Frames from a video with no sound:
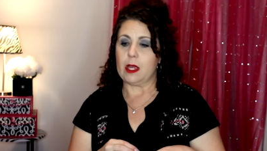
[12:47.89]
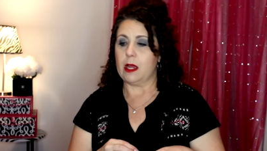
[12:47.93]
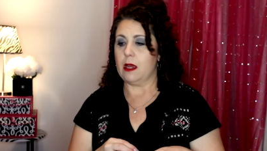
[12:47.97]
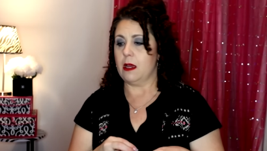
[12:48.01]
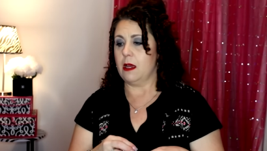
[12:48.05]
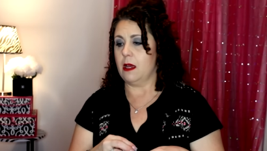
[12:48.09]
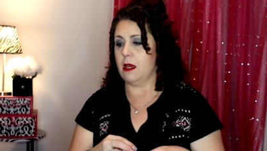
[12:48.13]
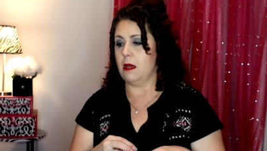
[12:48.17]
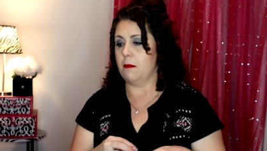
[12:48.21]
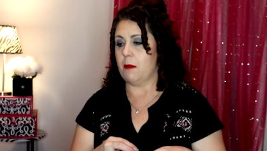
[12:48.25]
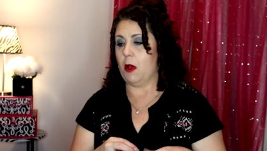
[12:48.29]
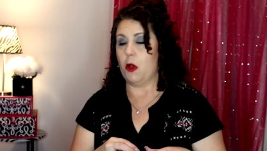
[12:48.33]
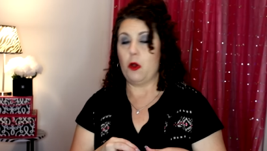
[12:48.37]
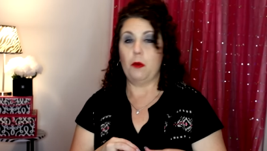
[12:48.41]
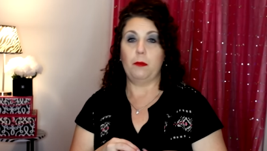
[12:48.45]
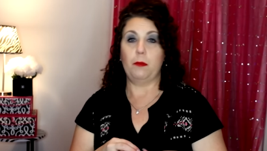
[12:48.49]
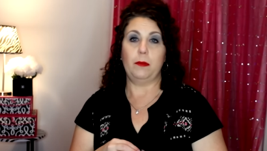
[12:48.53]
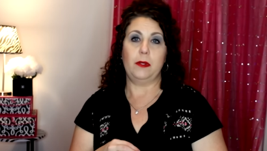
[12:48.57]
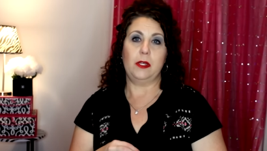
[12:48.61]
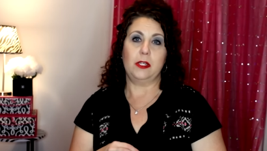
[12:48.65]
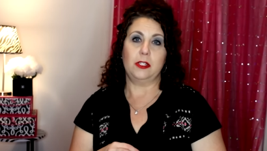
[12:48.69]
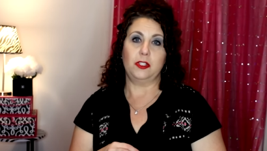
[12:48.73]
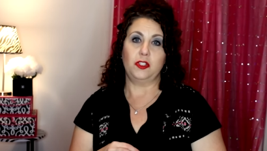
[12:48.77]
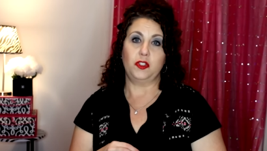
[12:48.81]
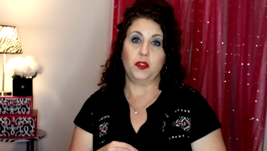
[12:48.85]
Um, I hope
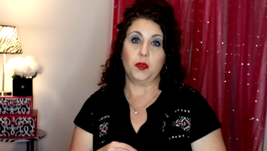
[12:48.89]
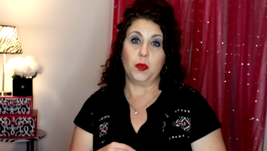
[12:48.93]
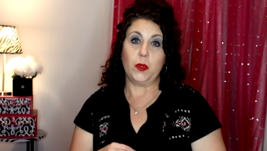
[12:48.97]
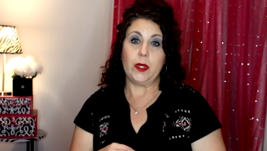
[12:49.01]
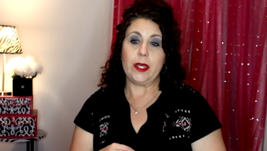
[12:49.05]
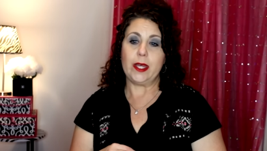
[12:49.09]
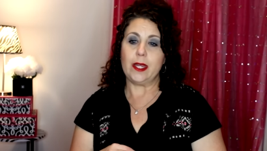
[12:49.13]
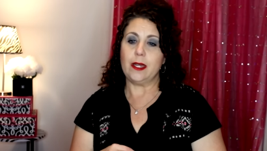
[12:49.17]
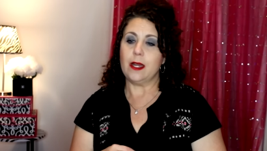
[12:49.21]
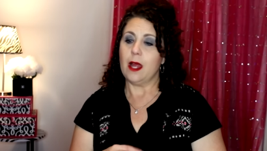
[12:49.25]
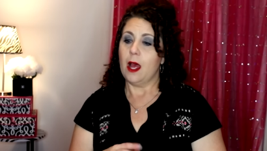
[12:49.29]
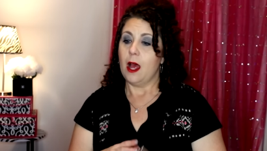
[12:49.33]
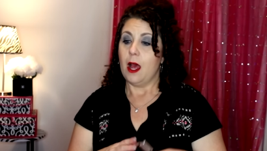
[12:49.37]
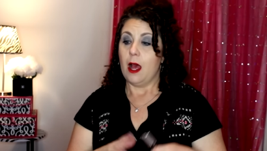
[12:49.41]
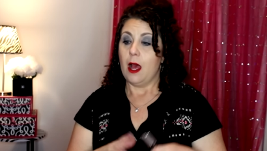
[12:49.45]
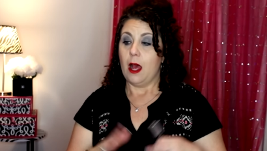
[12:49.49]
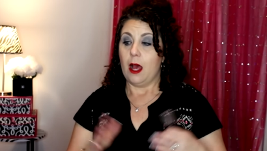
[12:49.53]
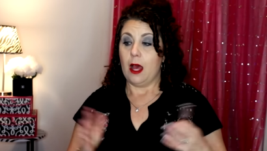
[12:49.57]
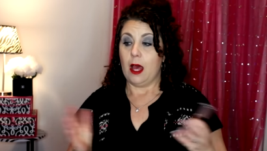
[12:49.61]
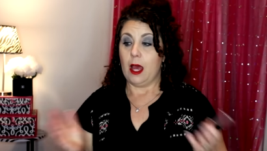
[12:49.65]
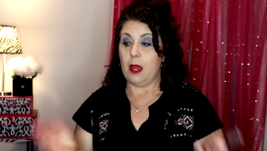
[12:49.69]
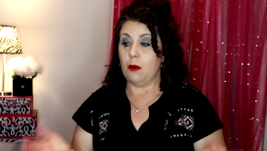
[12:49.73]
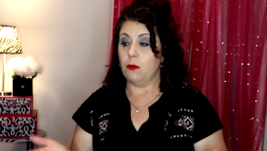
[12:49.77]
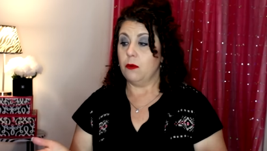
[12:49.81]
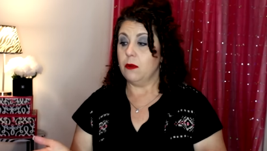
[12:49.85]
you enjoyed.
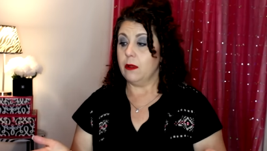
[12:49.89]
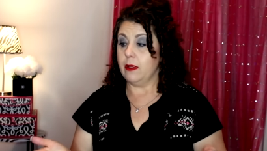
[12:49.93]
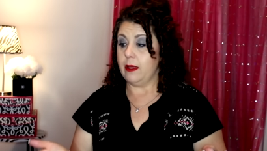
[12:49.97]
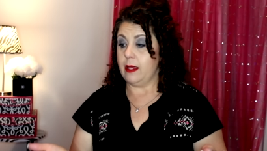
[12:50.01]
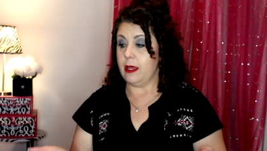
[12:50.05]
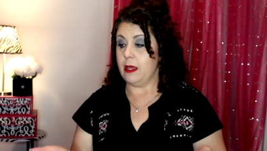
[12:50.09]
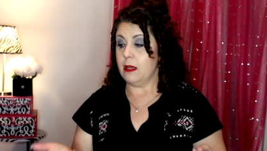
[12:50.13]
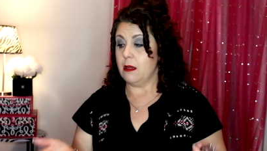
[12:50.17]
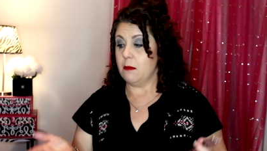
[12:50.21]
I really